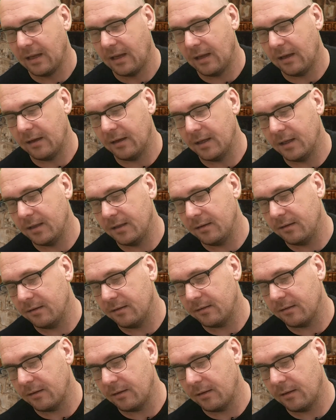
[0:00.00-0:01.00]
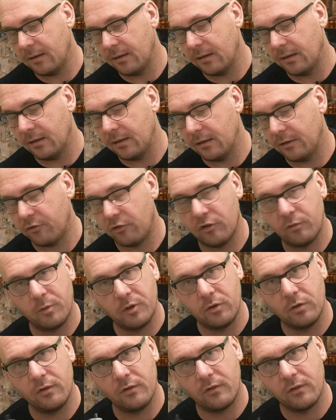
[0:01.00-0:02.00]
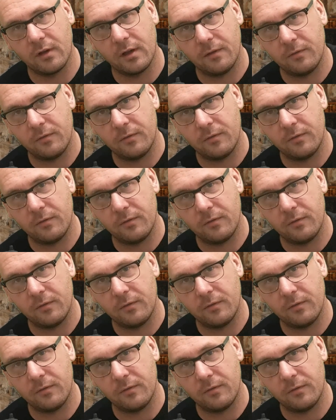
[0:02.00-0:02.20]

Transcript: And she's been using it.